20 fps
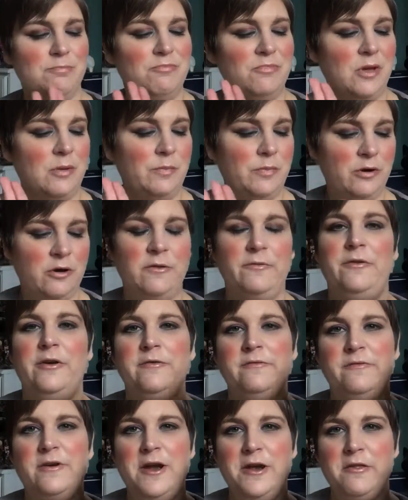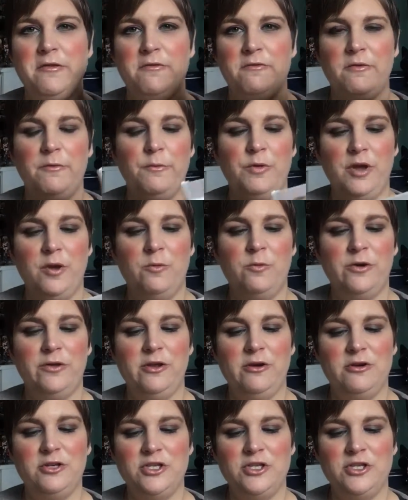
the perfect finds for me where they're